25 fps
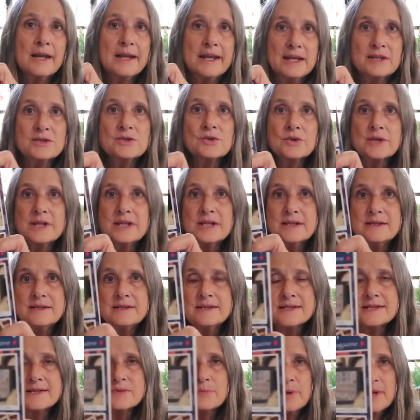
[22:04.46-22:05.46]
entry
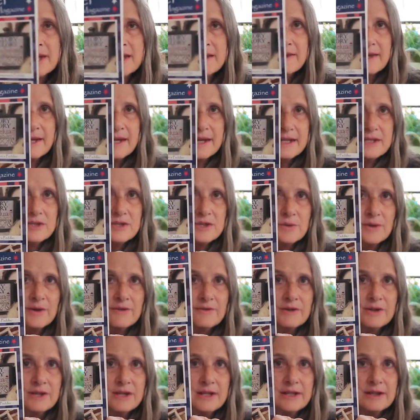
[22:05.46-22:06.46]
display that I do
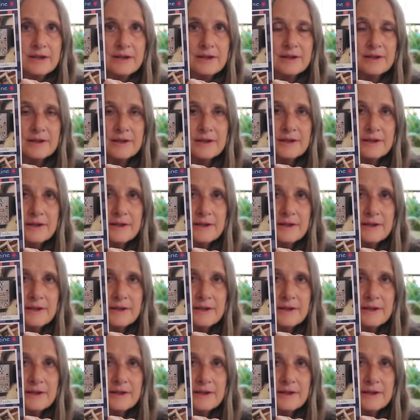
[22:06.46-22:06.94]
every year.